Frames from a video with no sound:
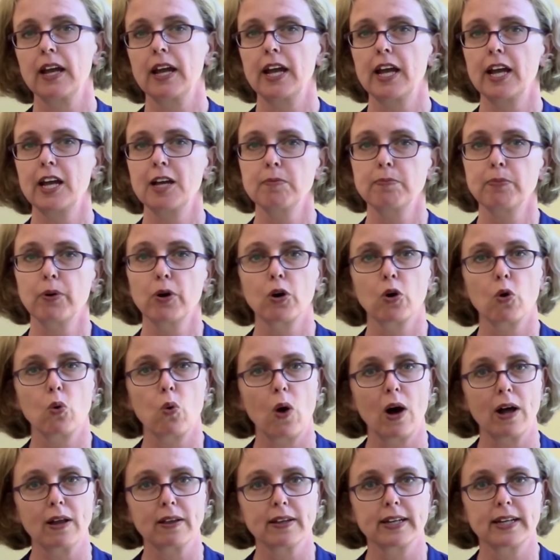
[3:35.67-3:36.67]
Input
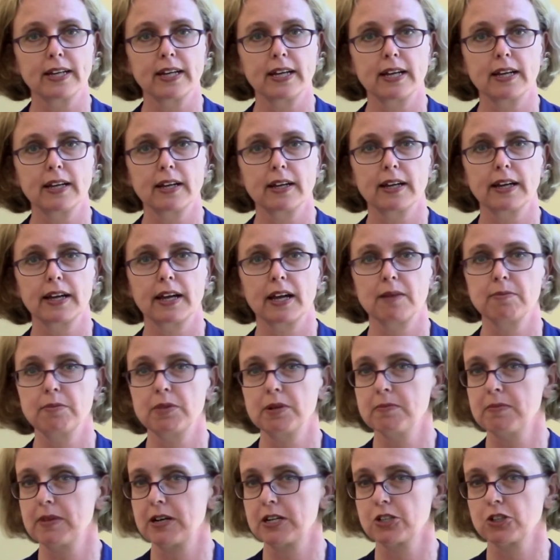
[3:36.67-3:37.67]
quality can be
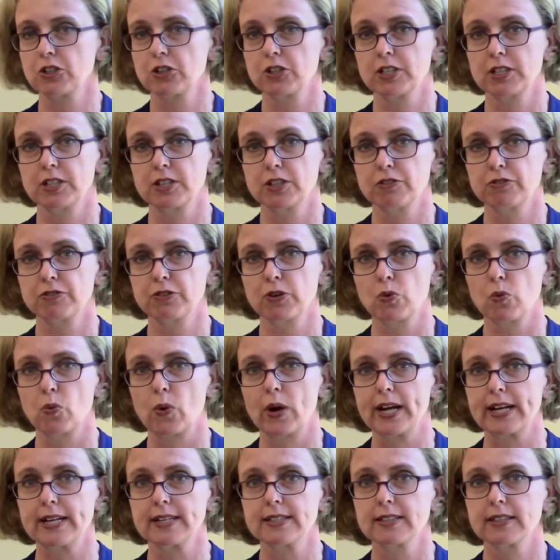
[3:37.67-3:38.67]
measured in different
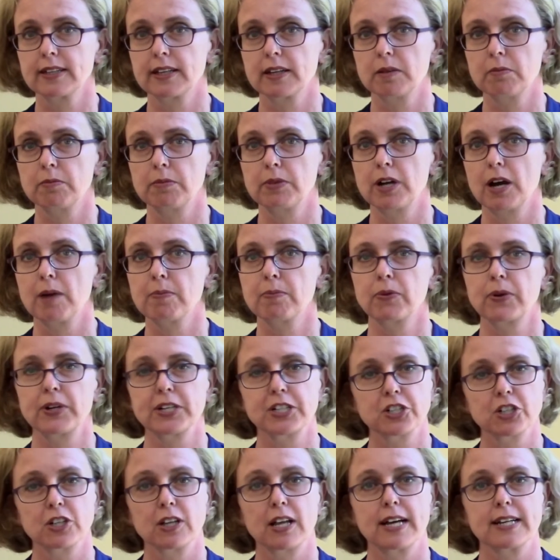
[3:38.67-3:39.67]
ways, it can be
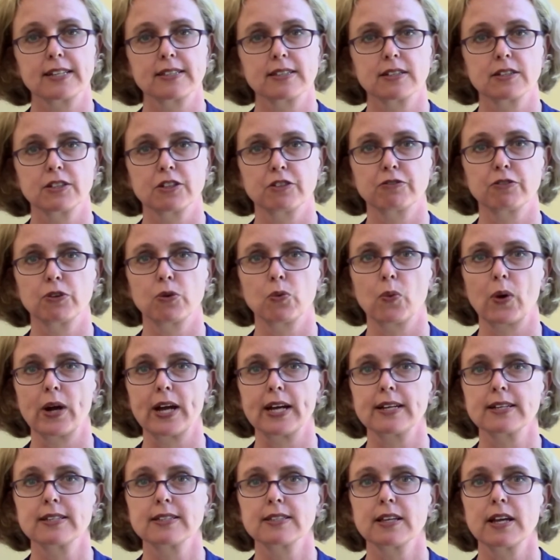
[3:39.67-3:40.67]
operationalized in different
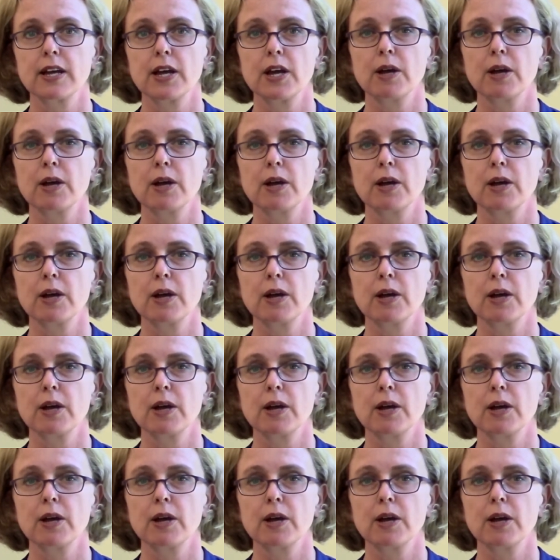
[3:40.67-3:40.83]
ways,